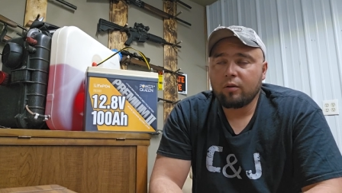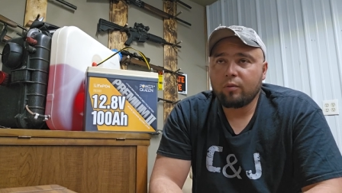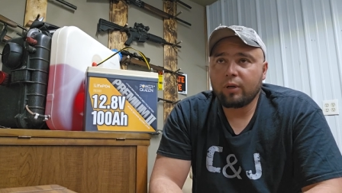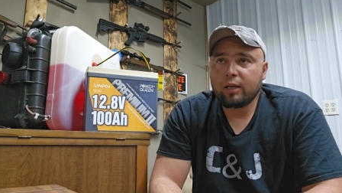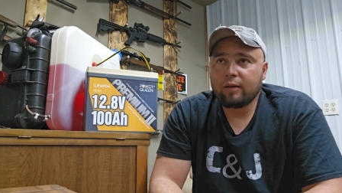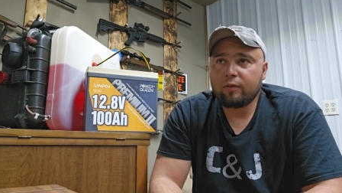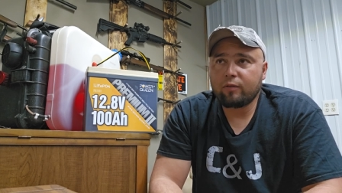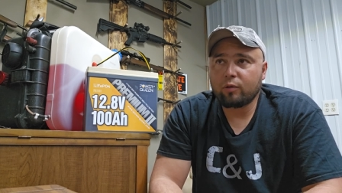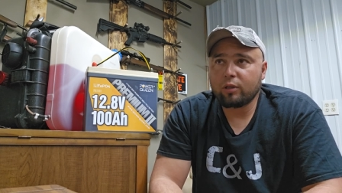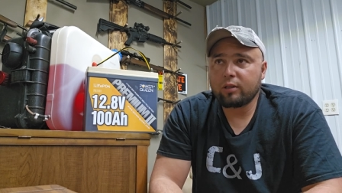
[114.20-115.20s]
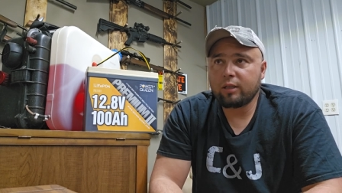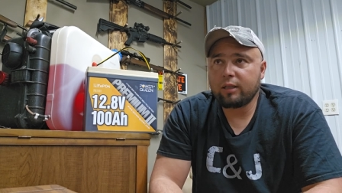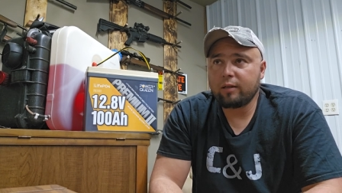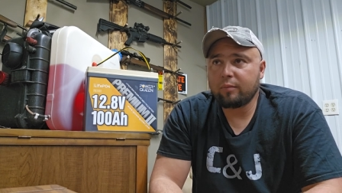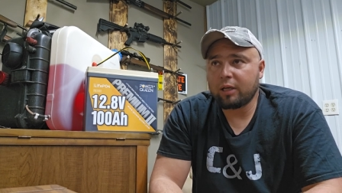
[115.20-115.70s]
we have a
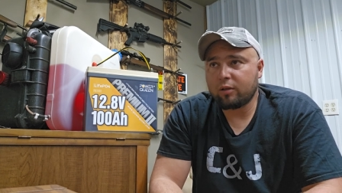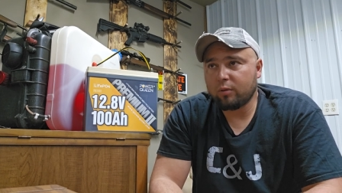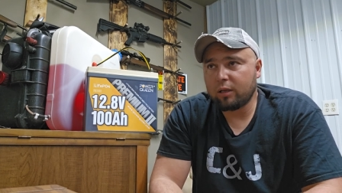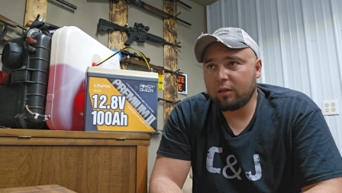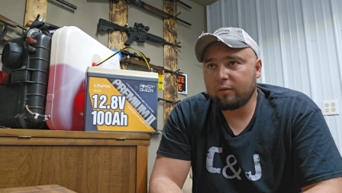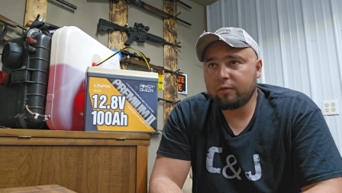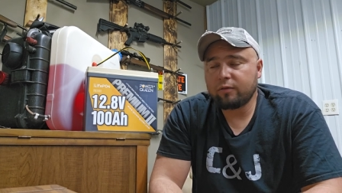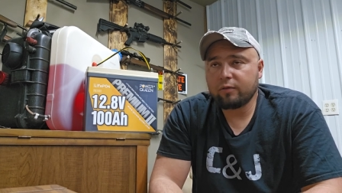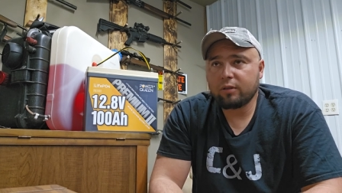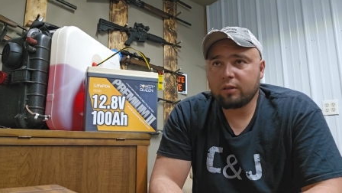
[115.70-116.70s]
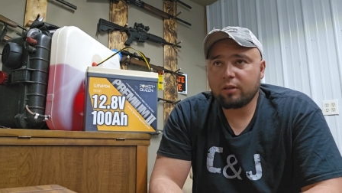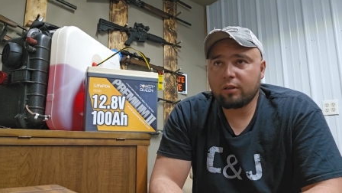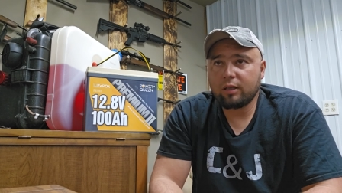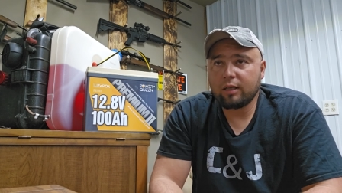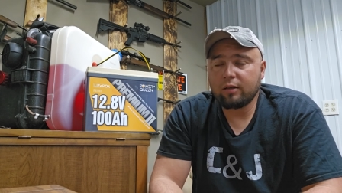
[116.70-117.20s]
14 by 12
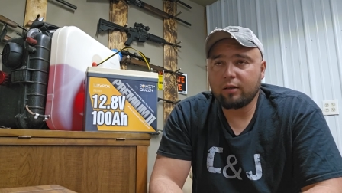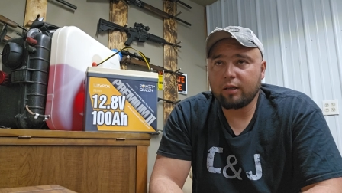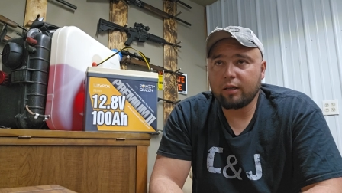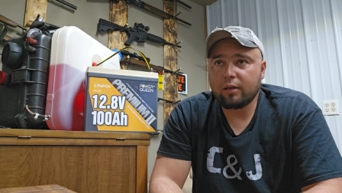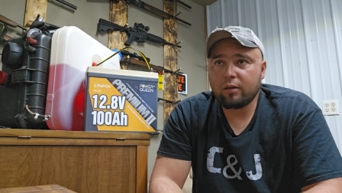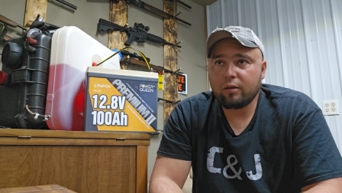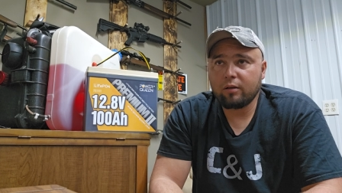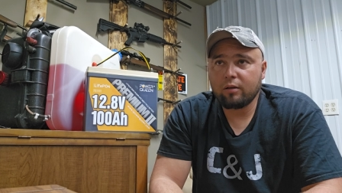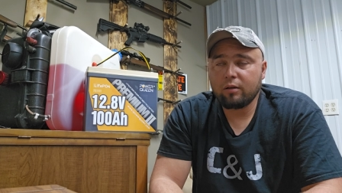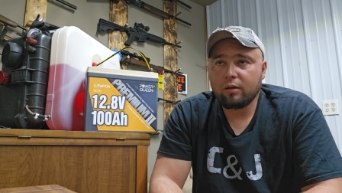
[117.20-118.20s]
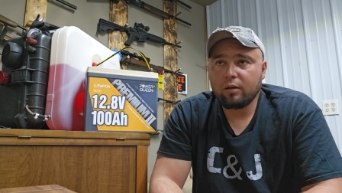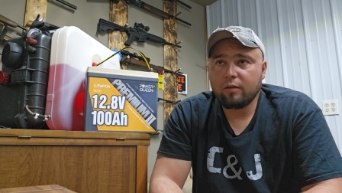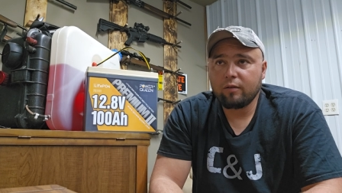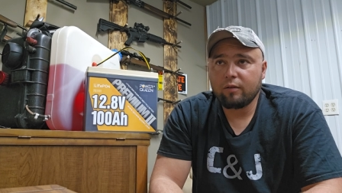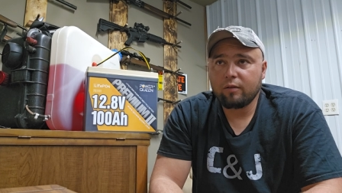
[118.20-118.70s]
and a
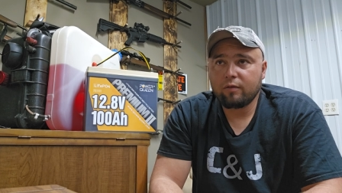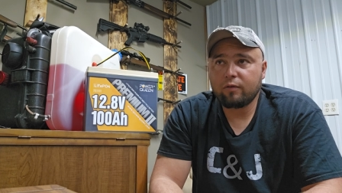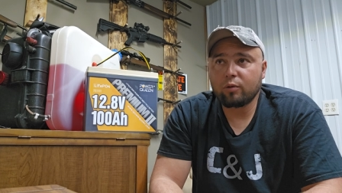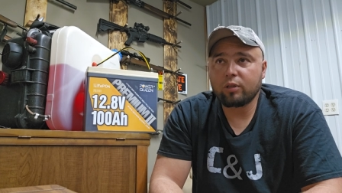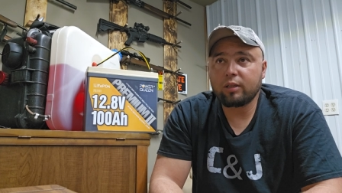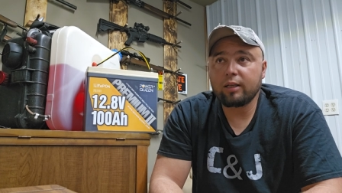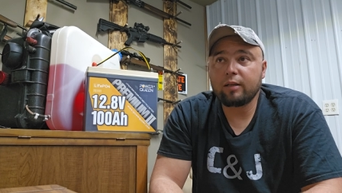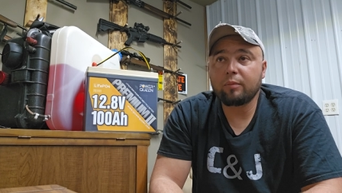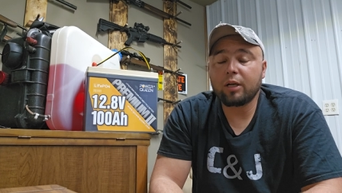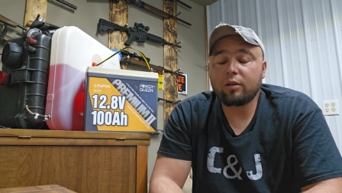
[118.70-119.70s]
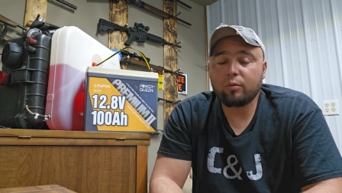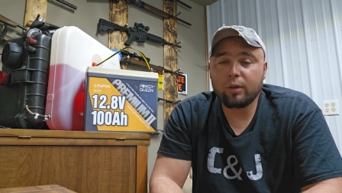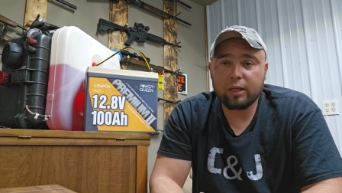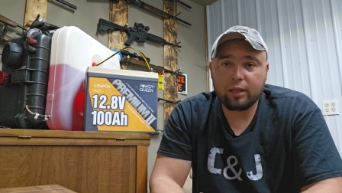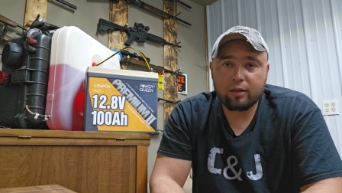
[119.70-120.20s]
14 by
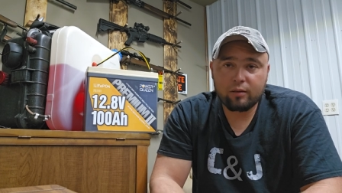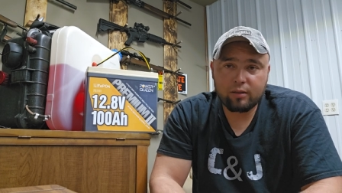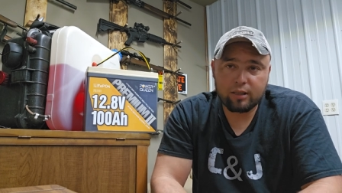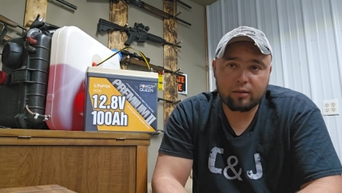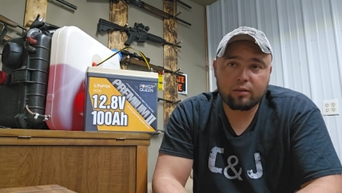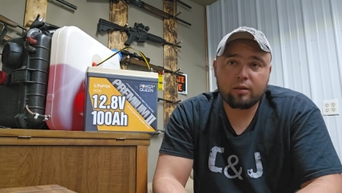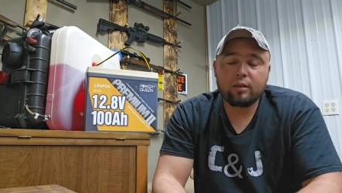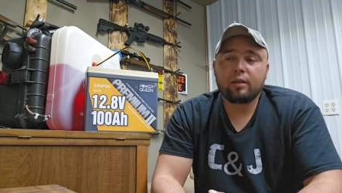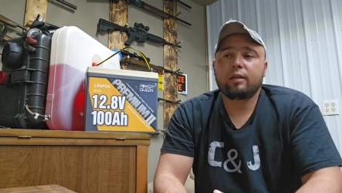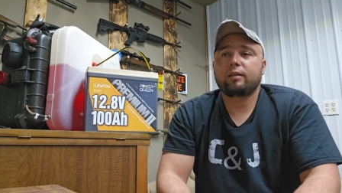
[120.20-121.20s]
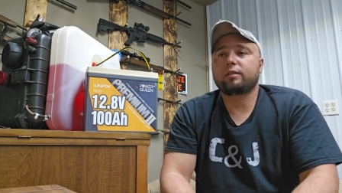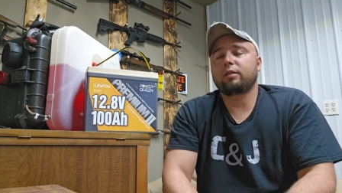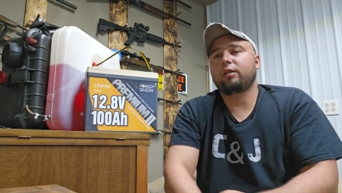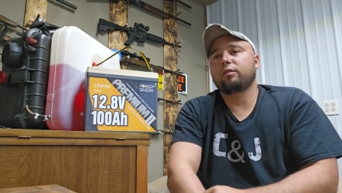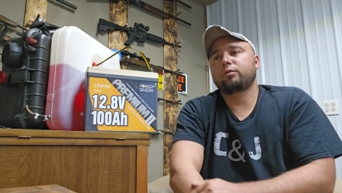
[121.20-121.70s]
20 tent it's a
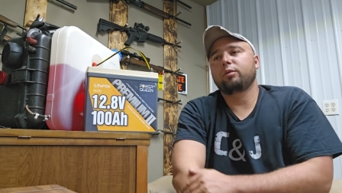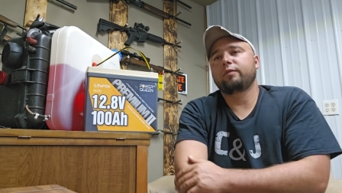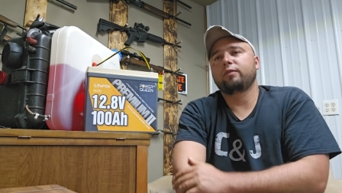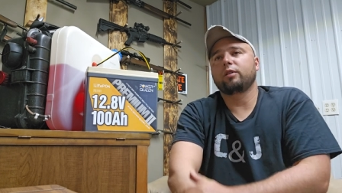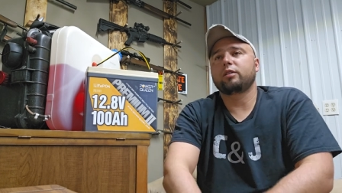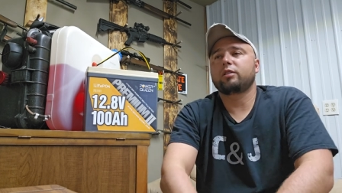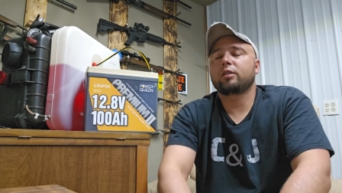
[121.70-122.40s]
lot of square footage.